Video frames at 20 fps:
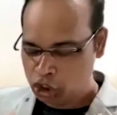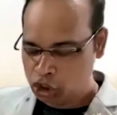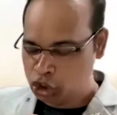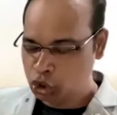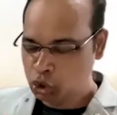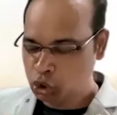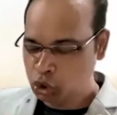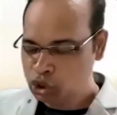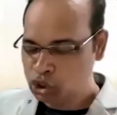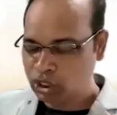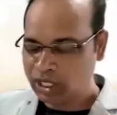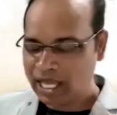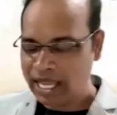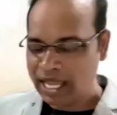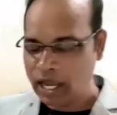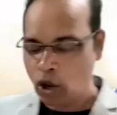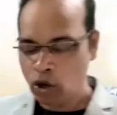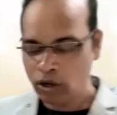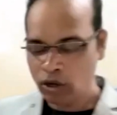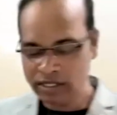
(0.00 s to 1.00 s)
June,
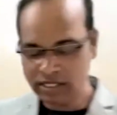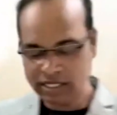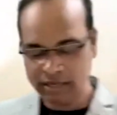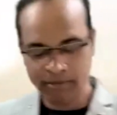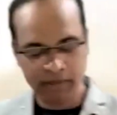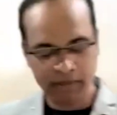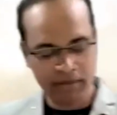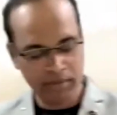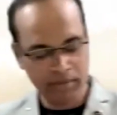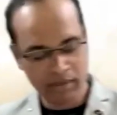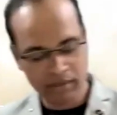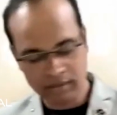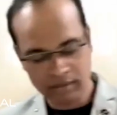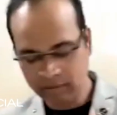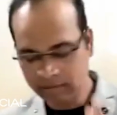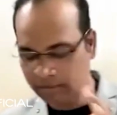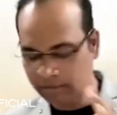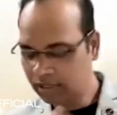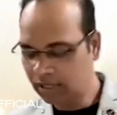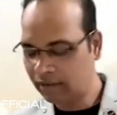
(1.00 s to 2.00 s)
July, August, September,
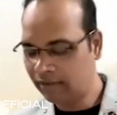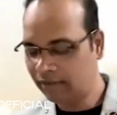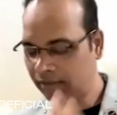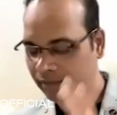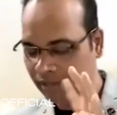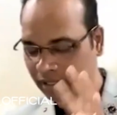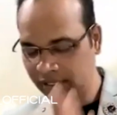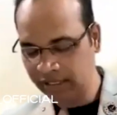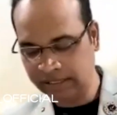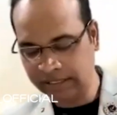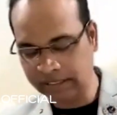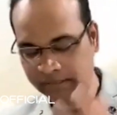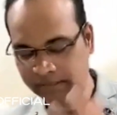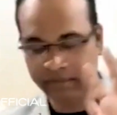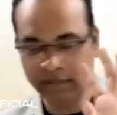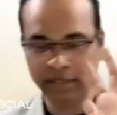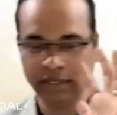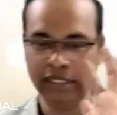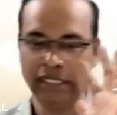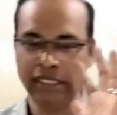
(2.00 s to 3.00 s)
October, November,
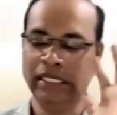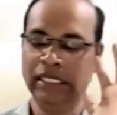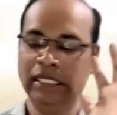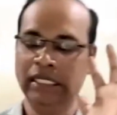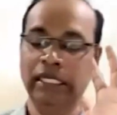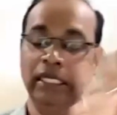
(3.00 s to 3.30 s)
December,